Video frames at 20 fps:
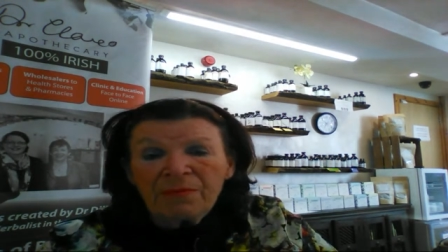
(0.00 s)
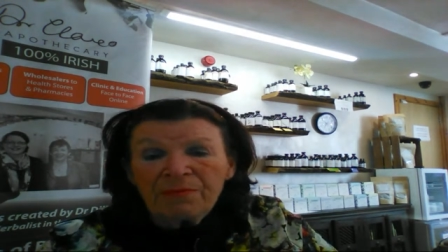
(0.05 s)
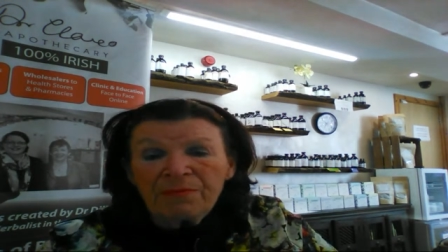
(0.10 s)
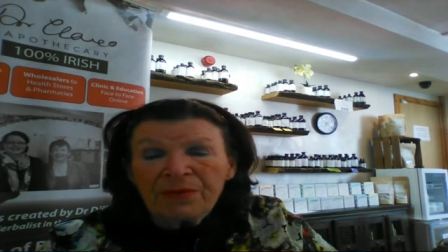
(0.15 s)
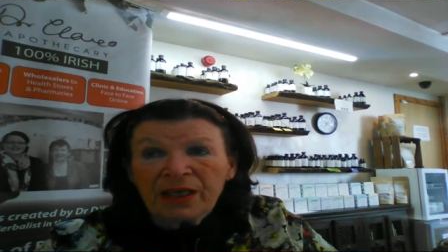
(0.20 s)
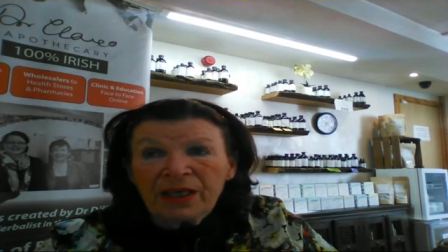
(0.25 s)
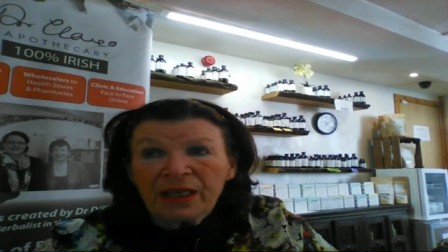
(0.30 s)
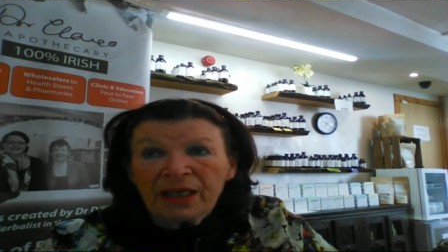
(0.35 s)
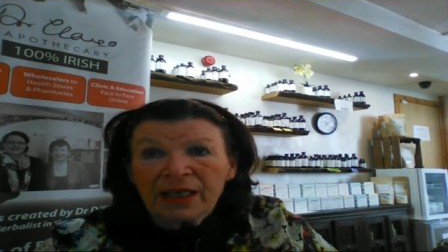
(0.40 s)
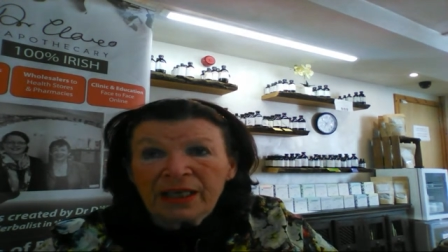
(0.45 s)

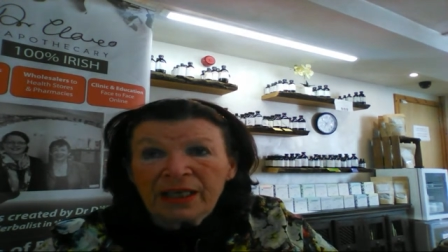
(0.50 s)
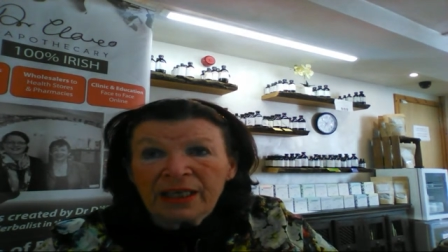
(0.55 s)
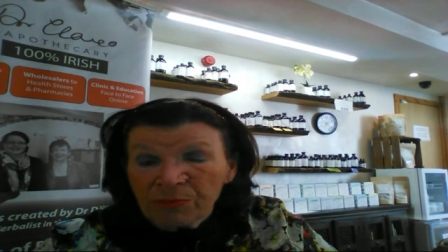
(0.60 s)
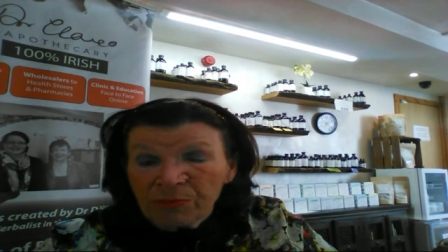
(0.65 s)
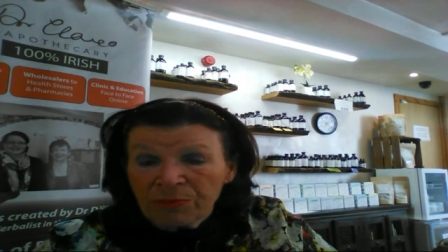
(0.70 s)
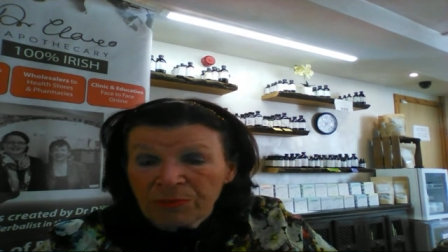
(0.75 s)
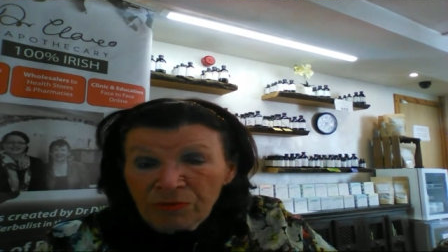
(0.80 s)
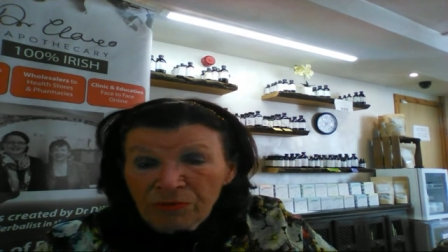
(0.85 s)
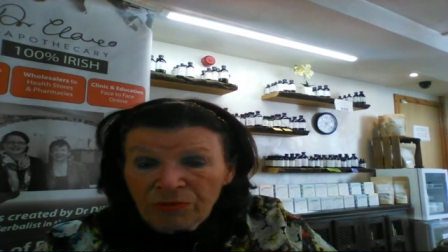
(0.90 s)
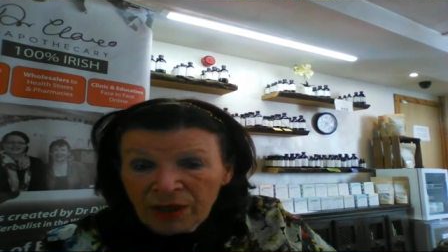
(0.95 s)
histamine
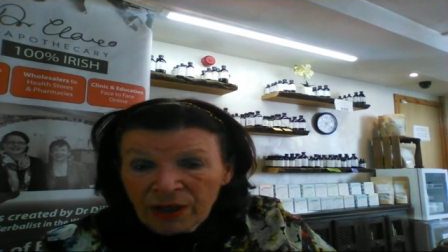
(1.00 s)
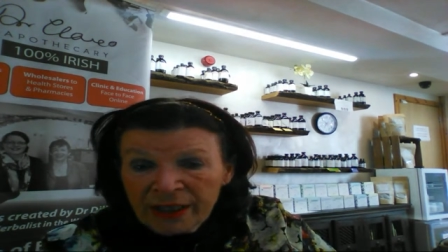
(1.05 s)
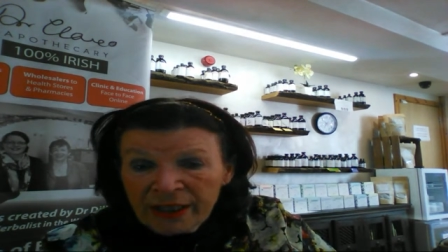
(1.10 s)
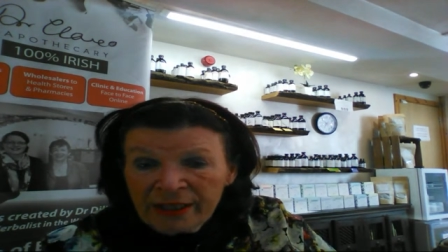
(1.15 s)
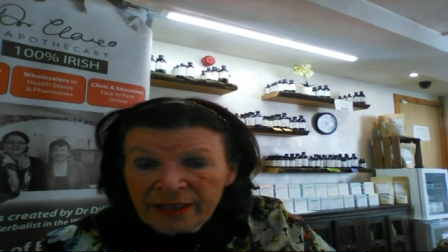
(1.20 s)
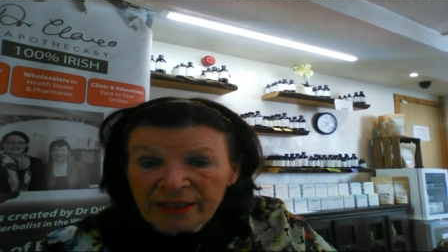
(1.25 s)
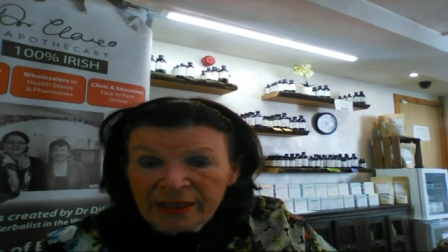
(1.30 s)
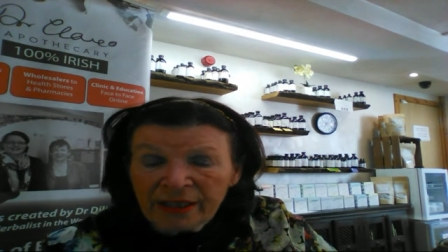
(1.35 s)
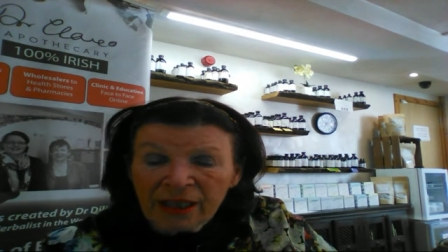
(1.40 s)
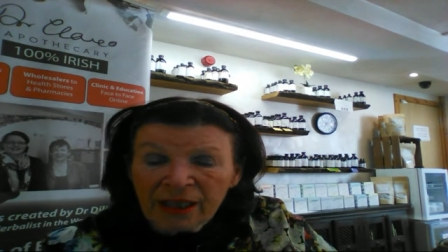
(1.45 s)
release, it
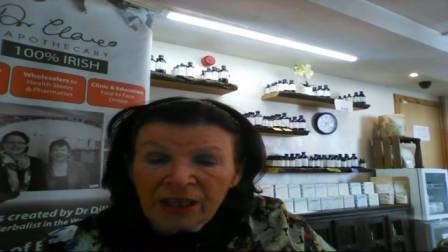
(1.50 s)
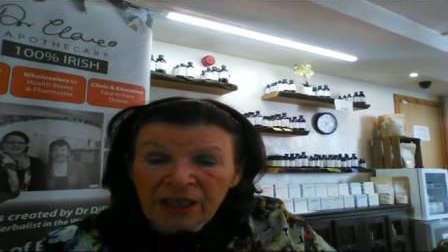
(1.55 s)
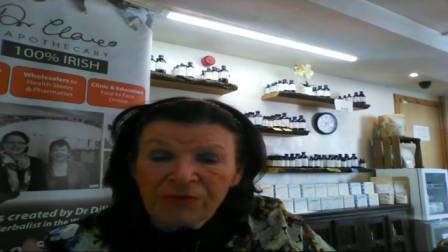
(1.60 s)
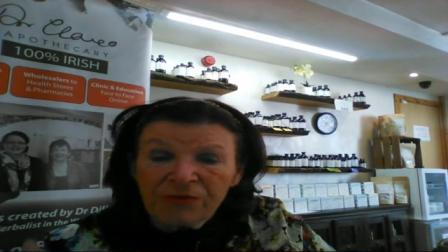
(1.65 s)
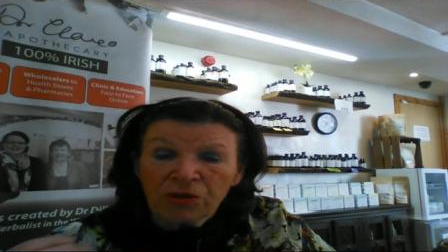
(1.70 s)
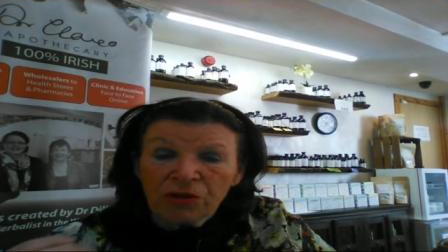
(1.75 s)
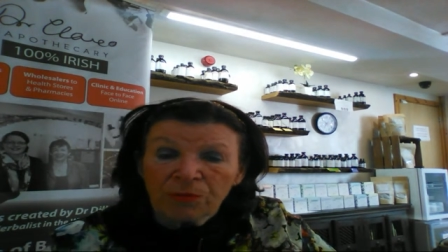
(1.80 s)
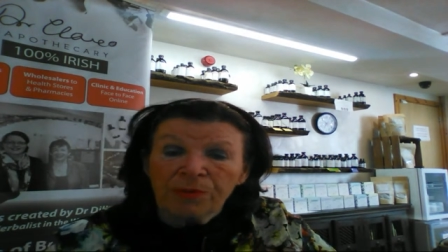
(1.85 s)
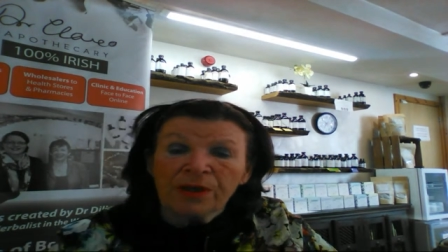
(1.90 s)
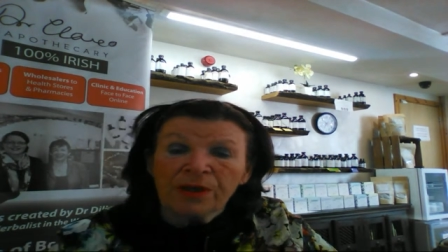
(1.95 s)
leaves your
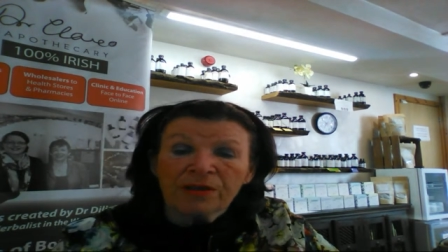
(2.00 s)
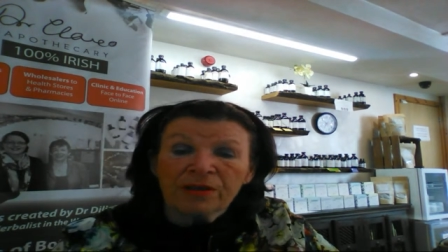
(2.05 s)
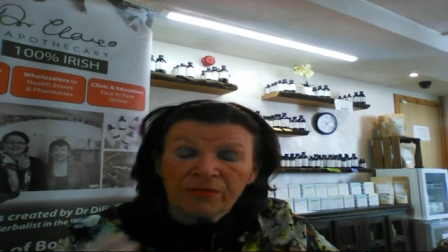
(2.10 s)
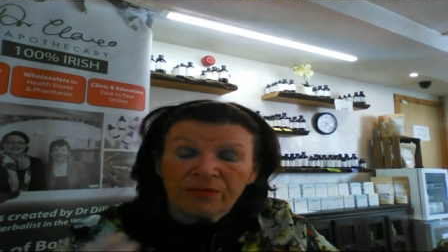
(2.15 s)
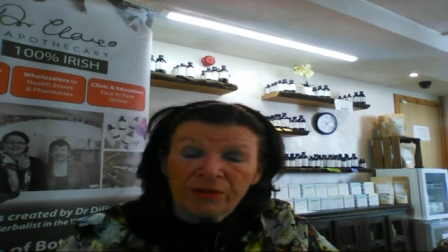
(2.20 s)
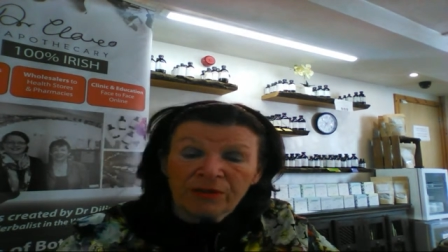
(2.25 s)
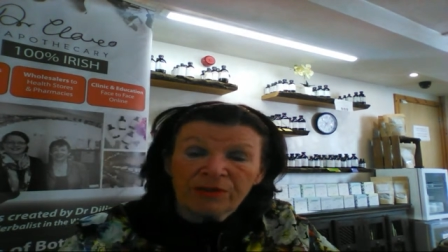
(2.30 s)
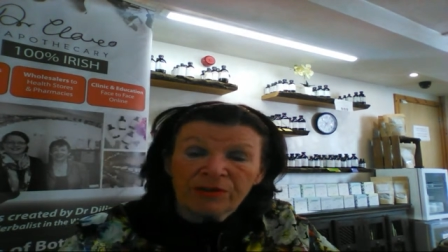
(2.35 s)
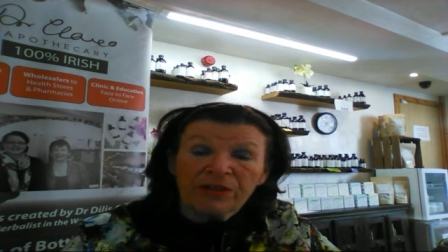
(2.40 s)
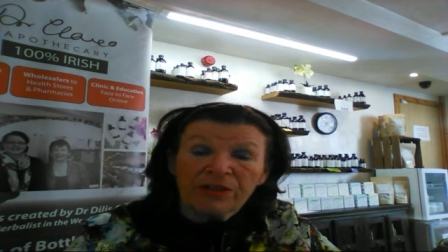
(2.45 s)
blood very
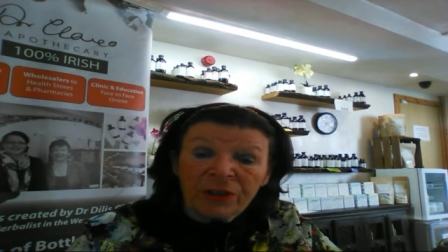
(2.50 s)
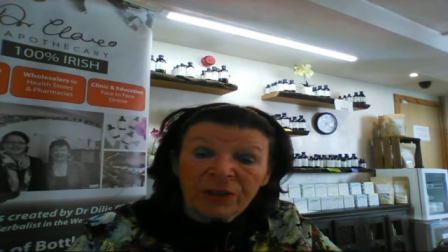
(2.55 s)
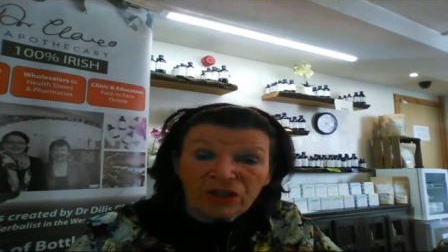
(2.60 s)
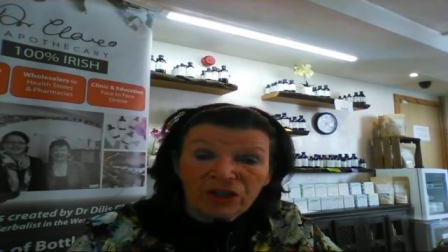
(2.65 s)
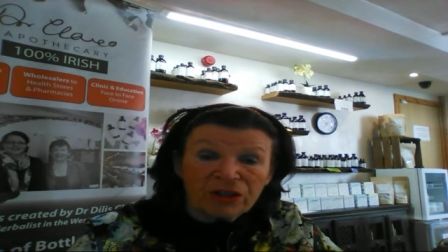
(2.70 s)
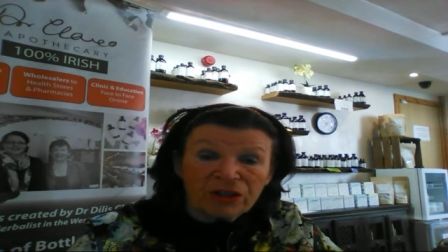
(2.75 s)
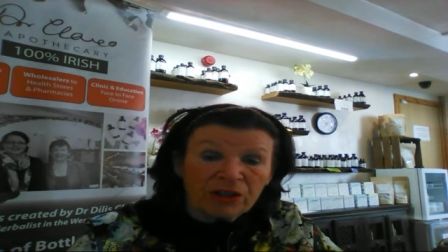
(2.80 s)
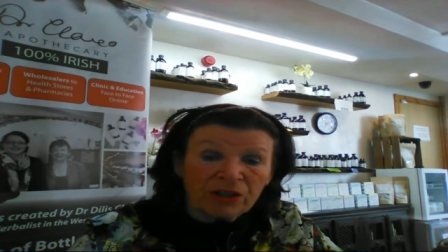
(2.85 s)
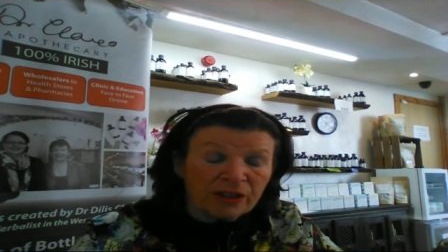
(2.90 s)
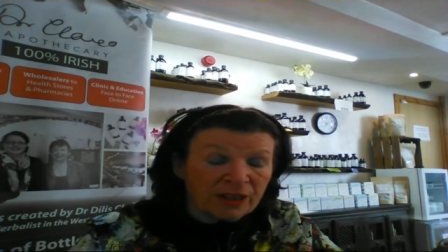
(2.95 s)
deficient in
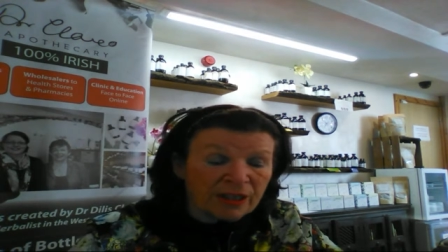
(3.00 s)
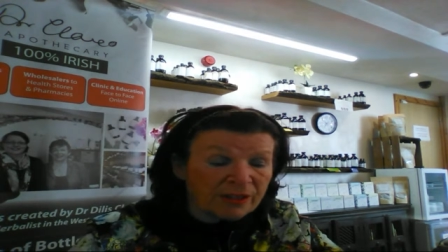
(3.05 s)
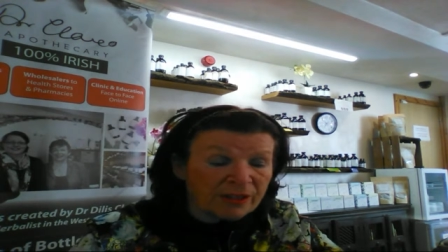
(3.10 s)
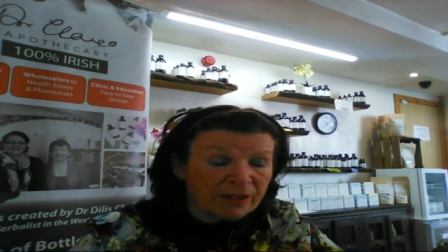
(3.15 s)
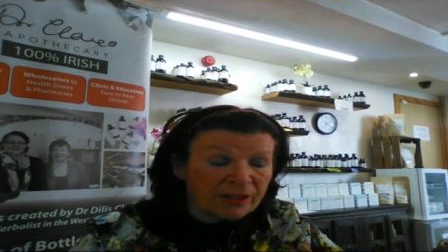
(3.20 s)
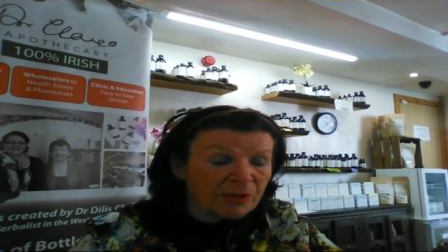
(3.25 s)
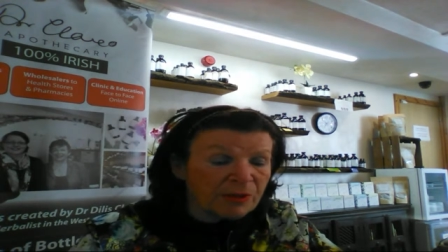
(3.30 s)
histamine